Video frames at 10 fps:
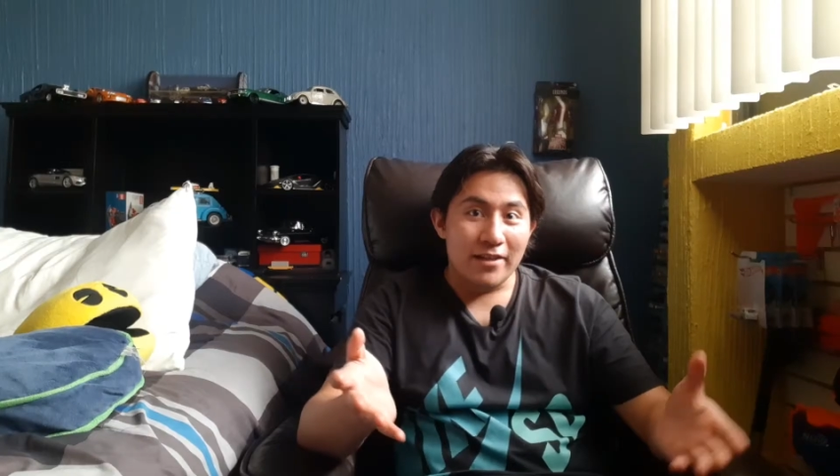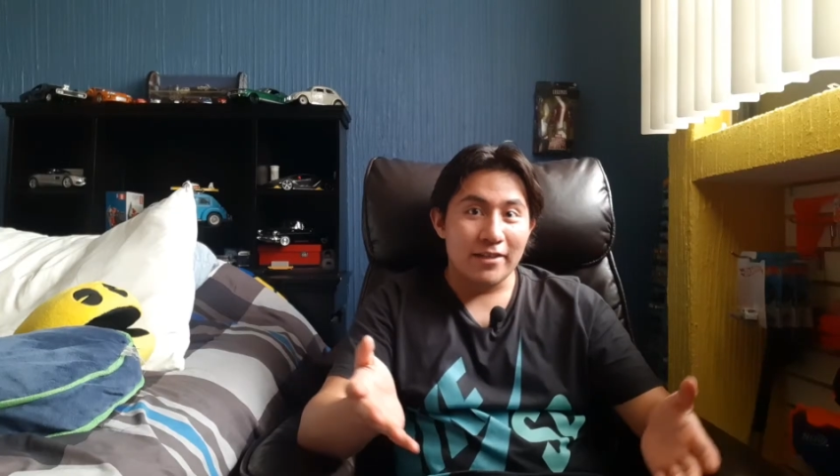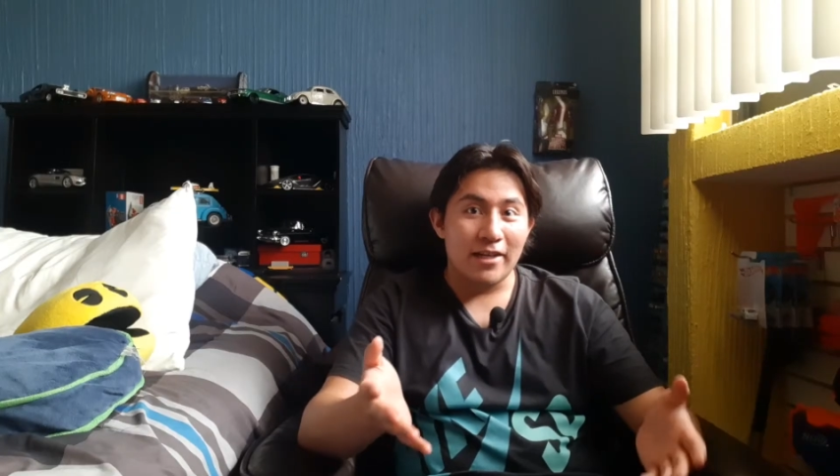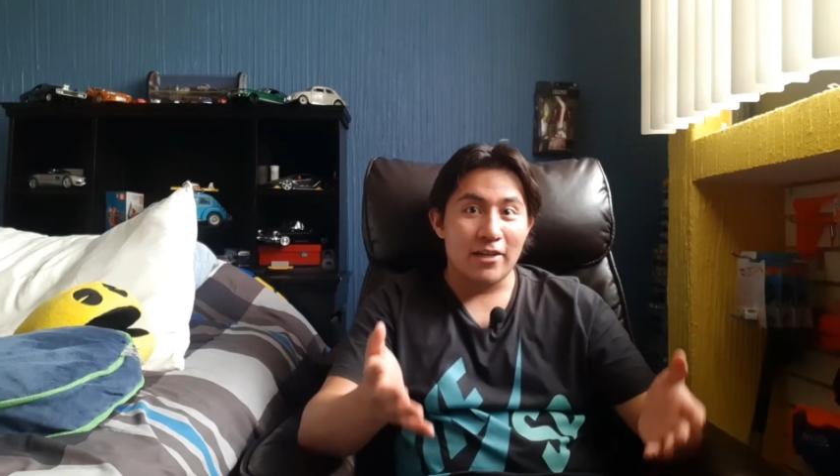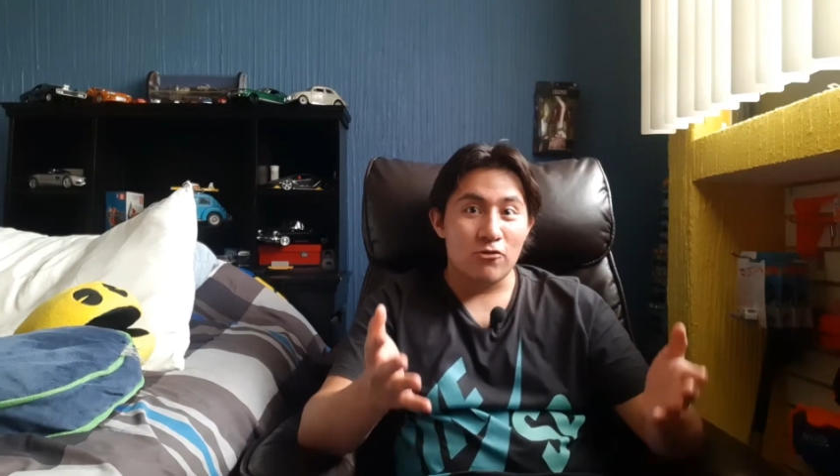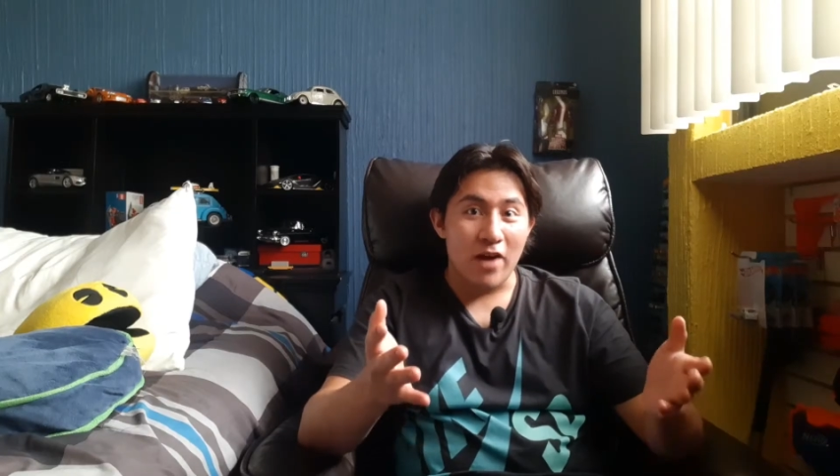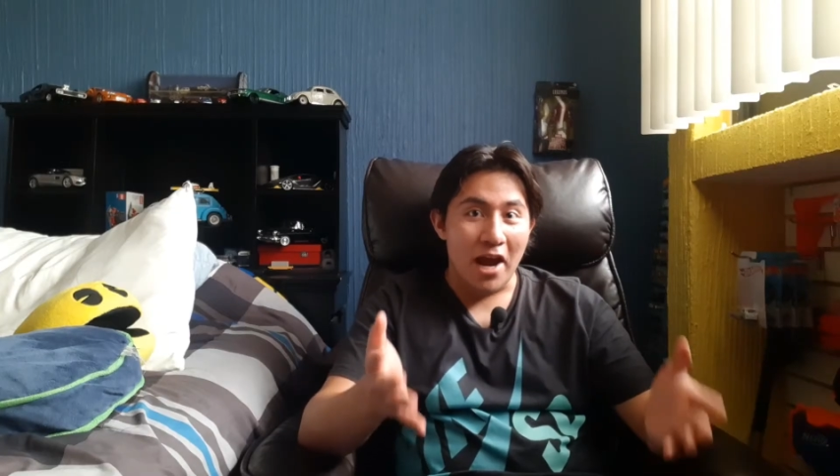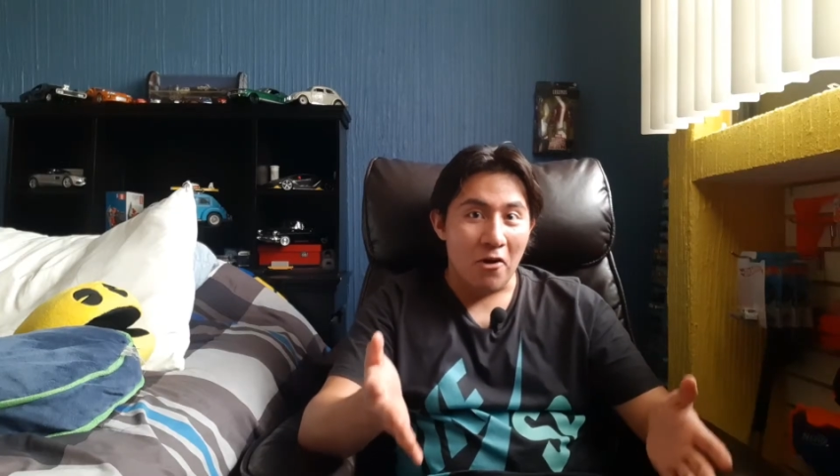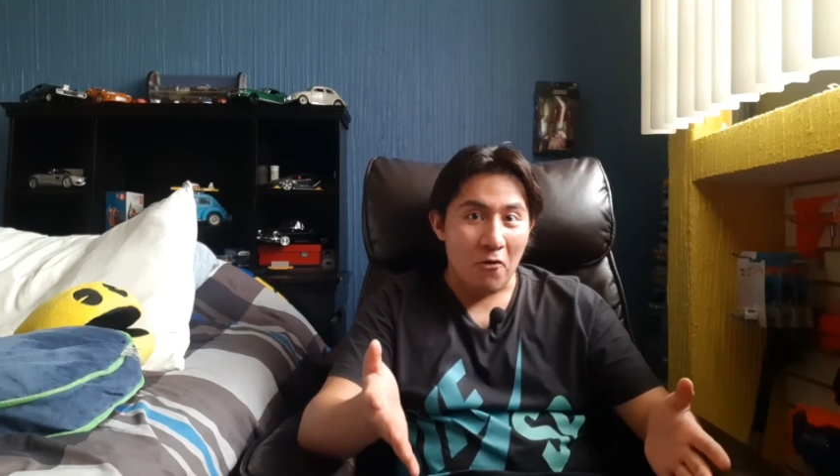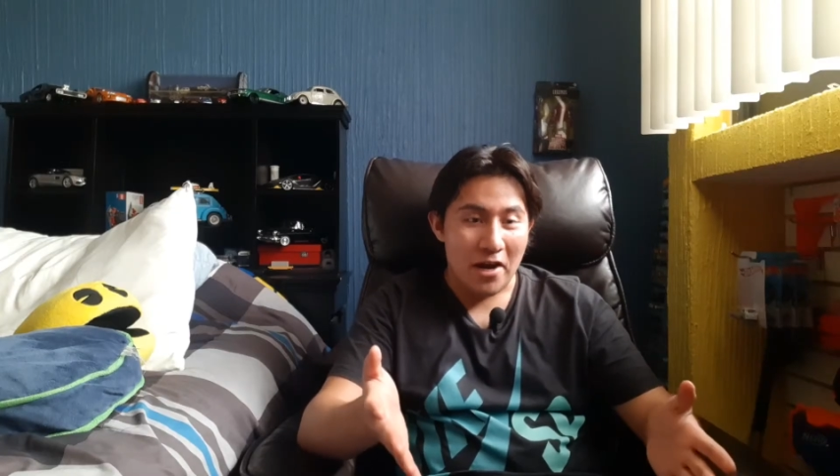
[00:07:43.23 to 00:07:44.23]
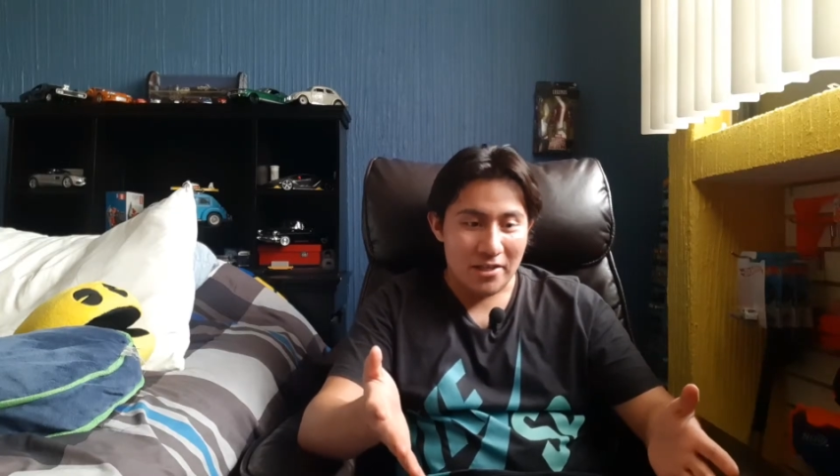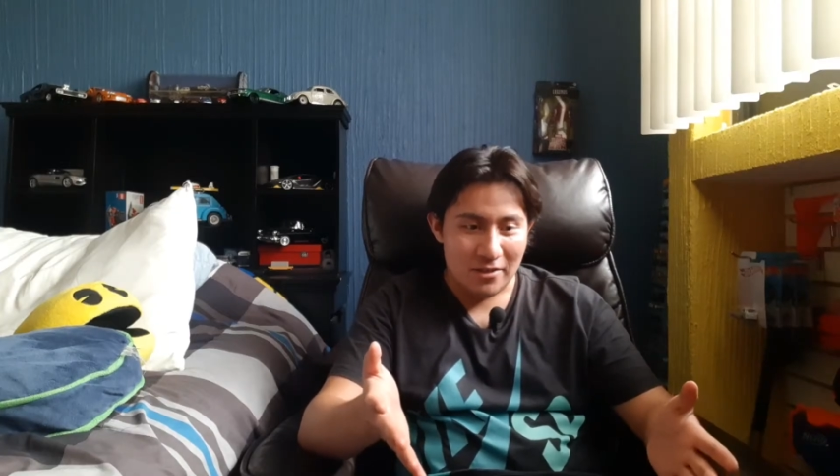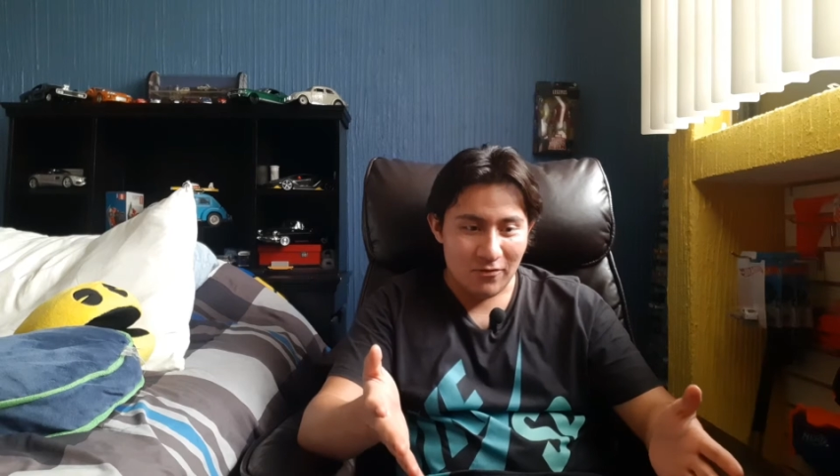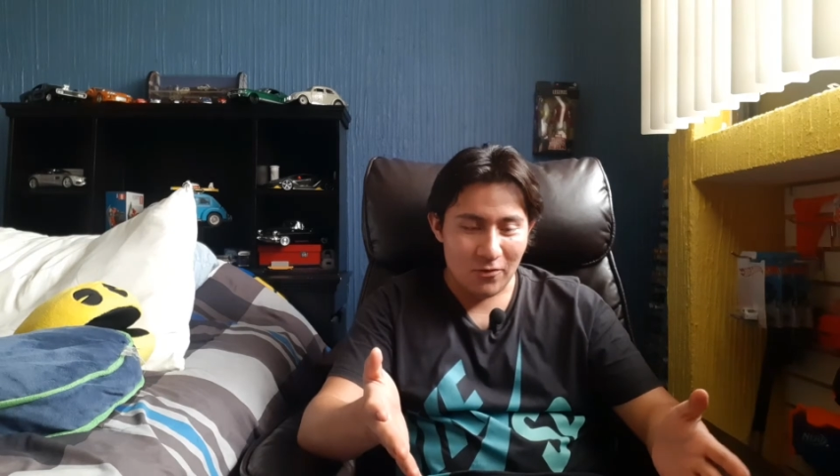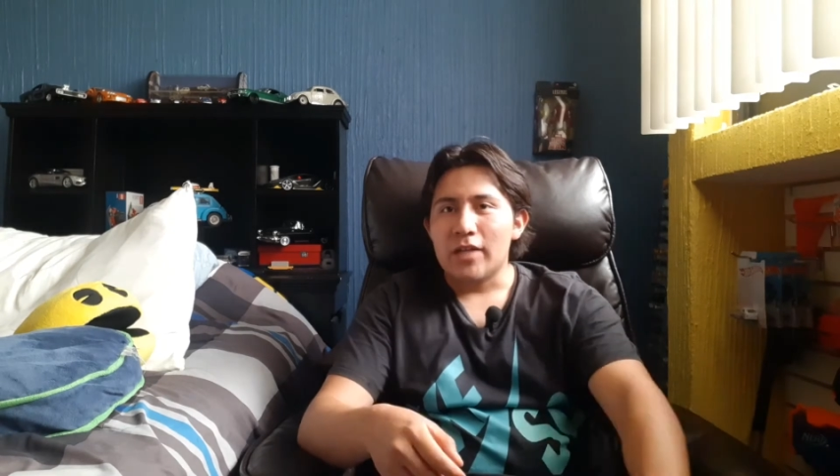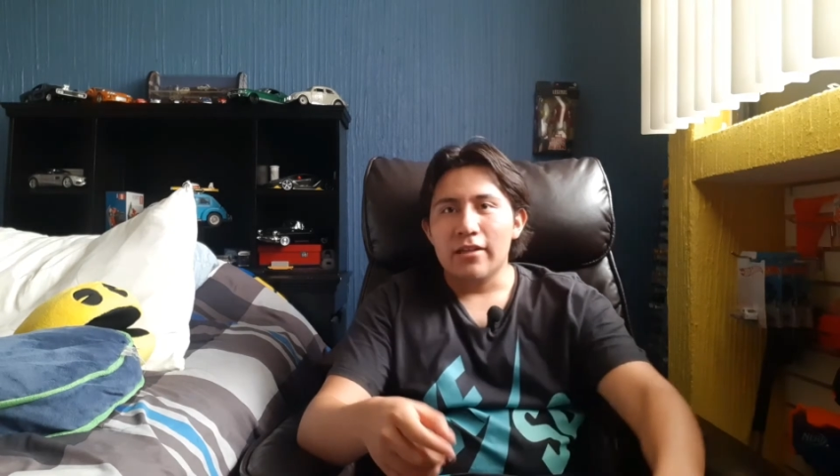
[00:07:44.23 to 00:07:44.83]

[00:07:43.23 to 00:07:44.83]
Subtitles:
in a drag race,